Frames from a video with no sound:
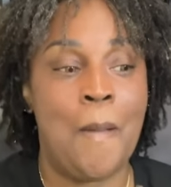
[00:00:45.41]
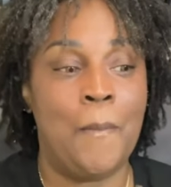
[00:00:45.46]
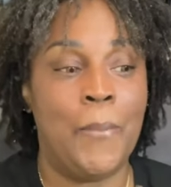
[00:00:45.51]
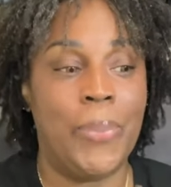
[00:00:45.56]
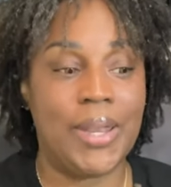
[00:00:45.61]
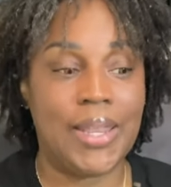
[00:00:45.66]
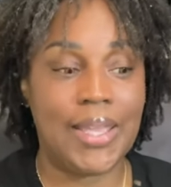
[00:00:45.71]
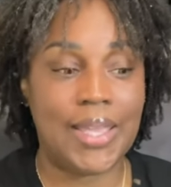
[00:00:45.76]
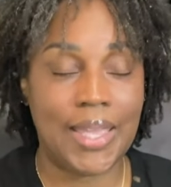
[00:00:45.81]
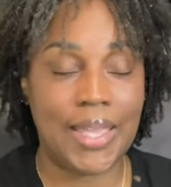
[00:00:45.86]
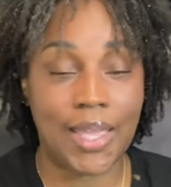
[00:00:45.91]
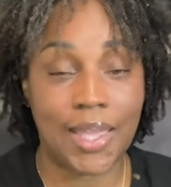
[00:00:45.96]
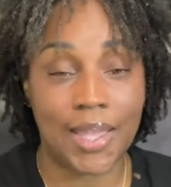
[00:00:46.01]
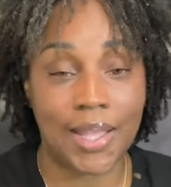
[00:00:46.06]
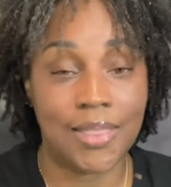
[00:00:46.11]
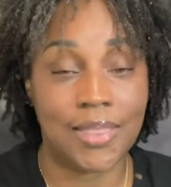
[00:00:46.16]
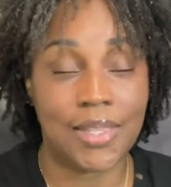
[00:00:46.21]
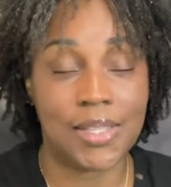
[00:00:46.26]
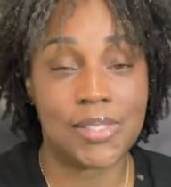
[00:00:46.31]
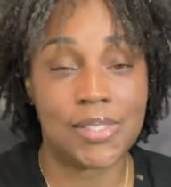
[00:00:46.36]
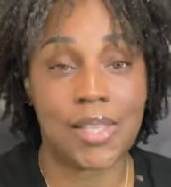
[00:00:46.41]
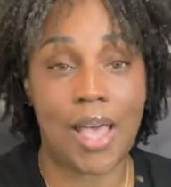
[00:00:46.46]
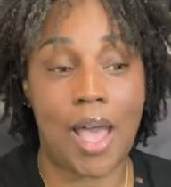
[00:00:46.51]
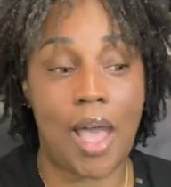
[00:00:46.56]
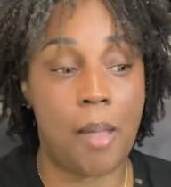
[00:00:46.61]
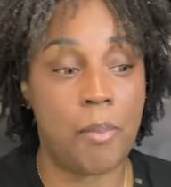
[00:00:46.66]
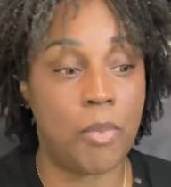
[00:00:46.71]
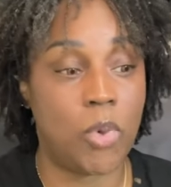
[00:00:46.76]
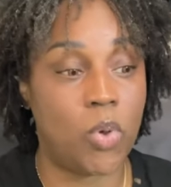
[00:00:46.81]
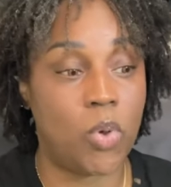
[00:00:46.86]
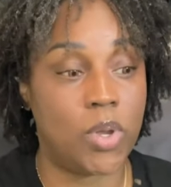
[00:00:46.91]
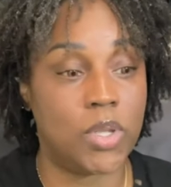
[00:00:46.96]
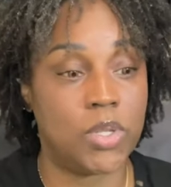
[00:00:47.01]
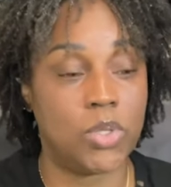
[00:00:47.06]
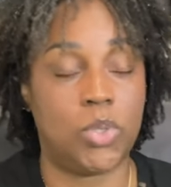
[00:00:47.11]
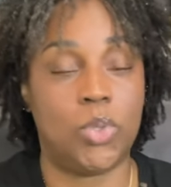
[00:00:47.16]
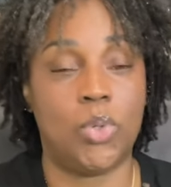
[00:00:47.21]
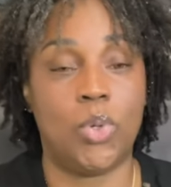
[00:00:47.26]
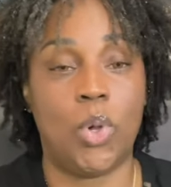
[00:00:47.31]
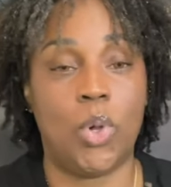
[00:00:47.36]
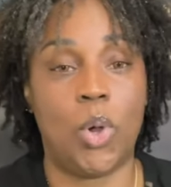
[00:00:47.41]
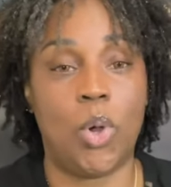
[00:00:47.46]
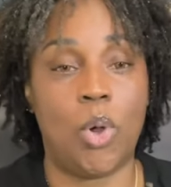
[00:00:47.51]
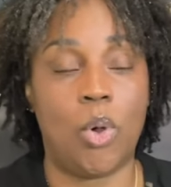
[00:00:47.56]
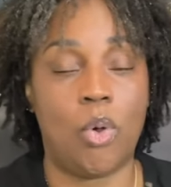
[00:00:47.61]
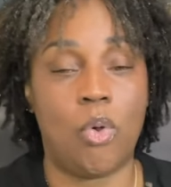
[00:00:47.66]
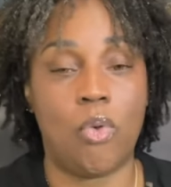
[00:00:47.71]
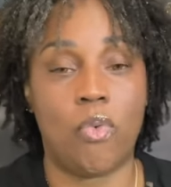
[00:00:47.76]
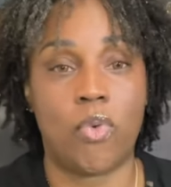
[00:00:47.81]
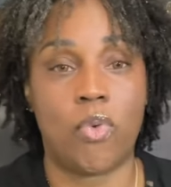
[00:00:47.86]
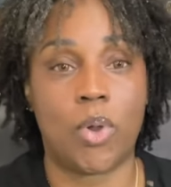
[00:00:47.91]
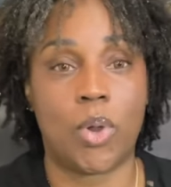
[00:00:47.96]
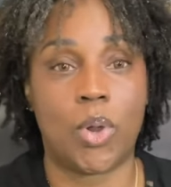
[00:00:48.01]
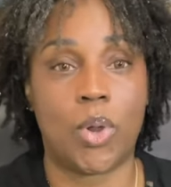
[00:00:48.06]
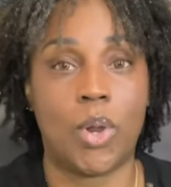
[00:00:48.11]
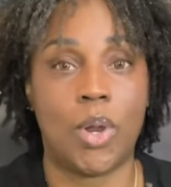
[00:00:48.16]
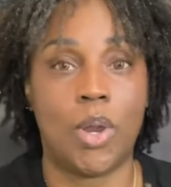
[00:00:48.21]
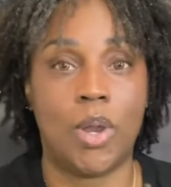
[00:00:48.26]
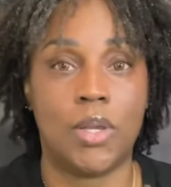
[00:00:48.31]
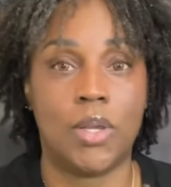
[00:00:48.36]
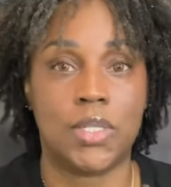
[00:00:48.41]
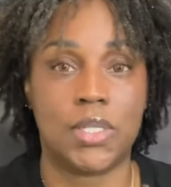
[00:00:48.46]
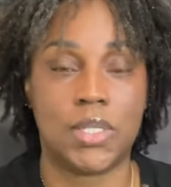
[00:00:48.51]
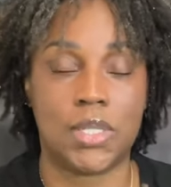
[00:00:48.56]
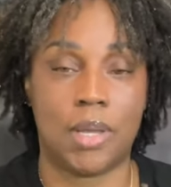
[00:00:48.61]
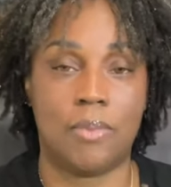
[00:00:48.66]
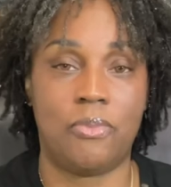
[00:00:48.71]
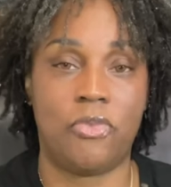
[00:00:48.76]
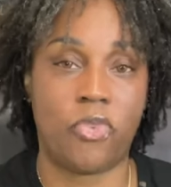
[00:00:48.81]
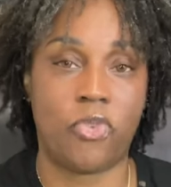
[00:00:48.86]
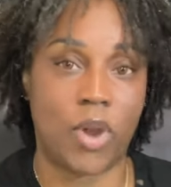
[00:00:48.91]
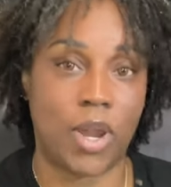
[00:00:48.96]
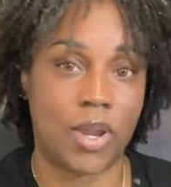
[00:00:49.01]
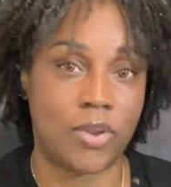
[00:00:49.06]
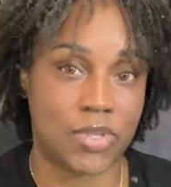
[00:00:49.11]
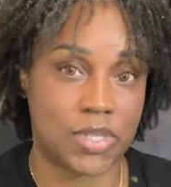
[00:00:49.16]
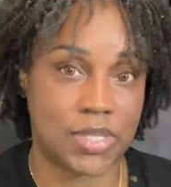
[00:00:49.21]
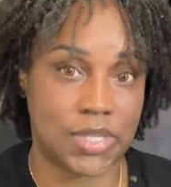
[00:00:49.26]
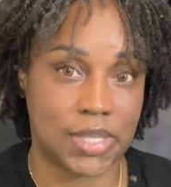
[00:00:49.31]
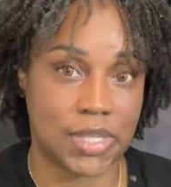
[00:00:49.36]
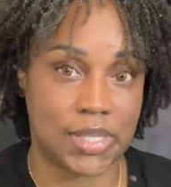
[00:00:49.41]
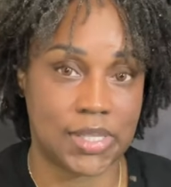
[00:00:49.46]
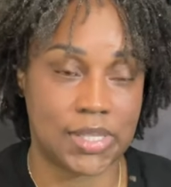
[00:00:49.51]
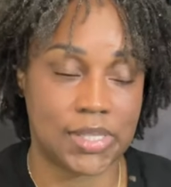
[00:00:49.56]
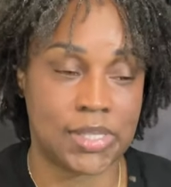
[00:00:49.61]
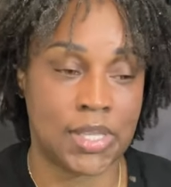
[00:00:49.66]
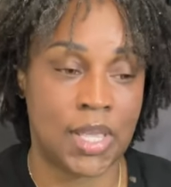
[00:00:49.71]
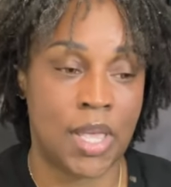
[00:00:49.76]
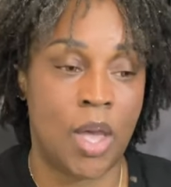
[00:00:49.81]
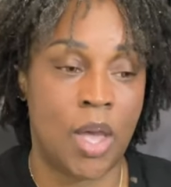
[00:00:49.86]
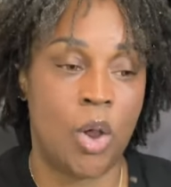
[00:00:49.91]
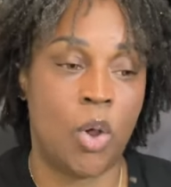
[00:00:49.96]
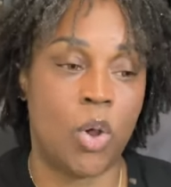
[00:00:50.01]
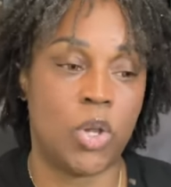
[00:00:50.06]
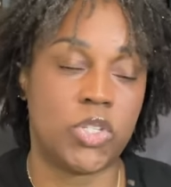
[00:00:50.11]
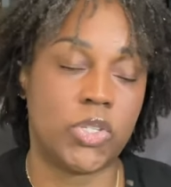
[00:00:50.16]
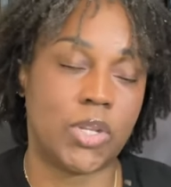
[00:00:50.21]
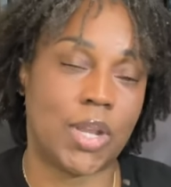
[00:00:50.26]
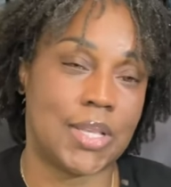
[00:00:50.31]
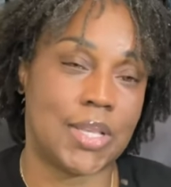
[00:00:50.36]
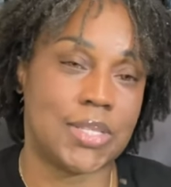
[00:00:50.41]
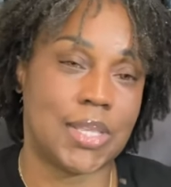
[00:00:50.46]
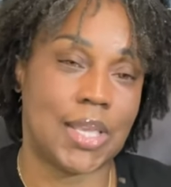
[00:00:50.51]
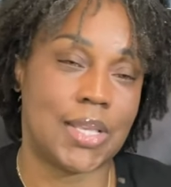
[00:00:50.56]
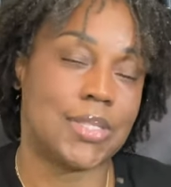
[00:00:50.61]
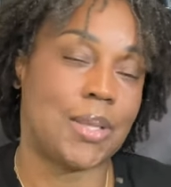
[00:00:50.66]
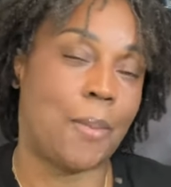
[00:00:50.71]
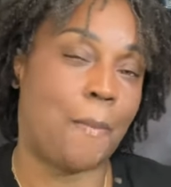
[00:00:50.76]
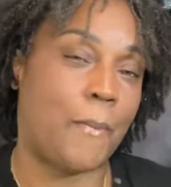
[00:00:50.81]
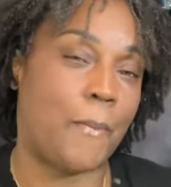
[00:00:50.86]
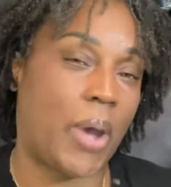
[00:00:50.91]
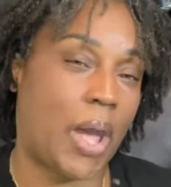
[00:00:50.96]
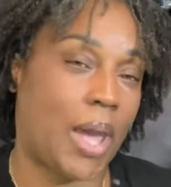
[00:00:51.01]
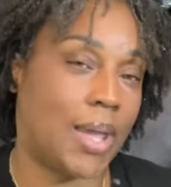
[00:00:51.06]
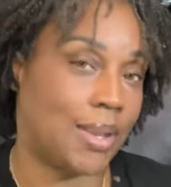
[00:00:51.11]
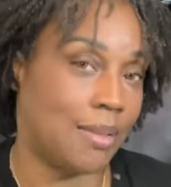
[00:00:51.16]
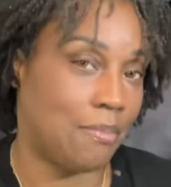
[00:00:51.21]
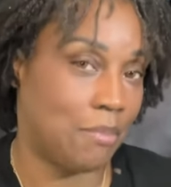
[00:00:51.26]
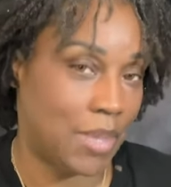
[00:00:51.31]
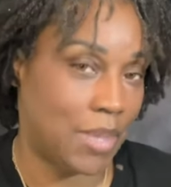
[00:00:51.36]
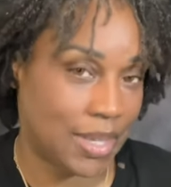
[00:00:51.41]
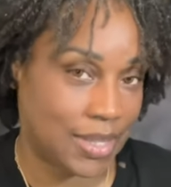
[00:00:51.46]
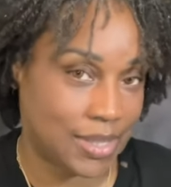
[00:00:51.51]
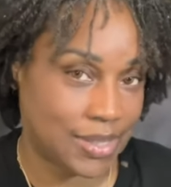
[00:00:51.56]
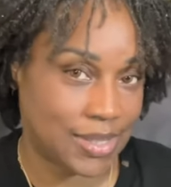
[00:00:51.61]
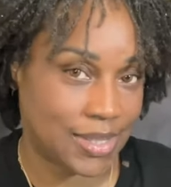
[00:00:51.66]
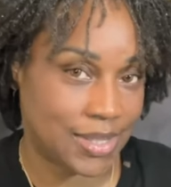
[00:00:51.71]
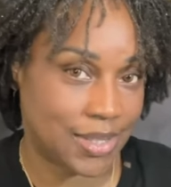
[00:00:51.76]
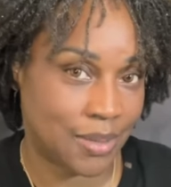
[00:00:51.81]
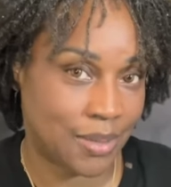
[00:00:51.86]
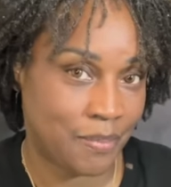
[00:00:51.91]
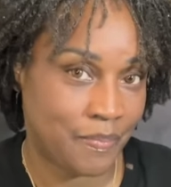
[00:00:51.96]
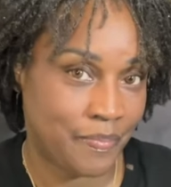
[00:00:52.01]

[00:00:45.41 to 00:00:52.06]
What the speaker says: But again, I'm going to go over some fragrances, or should I say some body mists,